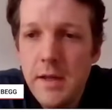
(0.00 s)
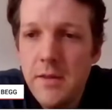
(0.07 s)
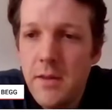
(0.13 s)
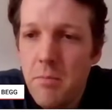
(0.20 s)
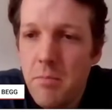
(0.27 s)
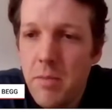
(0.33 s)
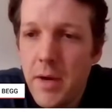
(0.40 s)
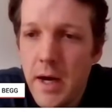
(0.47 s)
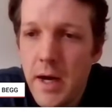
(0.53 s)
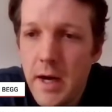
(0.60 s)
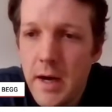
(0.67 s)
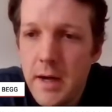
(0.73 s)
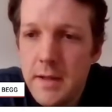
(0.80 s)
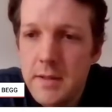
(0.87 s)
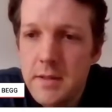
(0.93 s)
In the
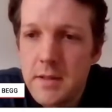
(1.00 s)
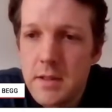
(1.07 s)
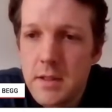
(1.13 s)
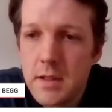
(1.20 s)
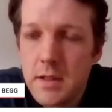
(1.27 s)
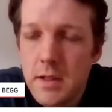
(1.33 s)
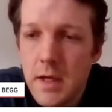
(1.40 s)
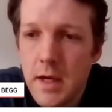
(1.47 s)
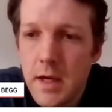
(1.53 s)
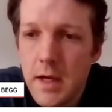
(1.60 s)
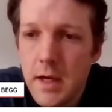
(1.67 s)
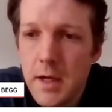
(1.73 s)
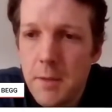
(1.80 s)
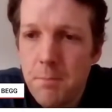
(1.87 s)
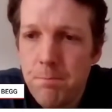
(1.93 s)
past,
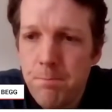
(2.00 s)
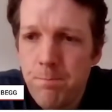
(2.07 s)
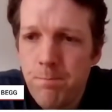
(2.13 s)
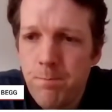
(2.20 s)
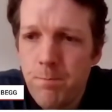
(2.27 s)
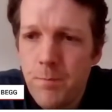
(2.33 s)
I'm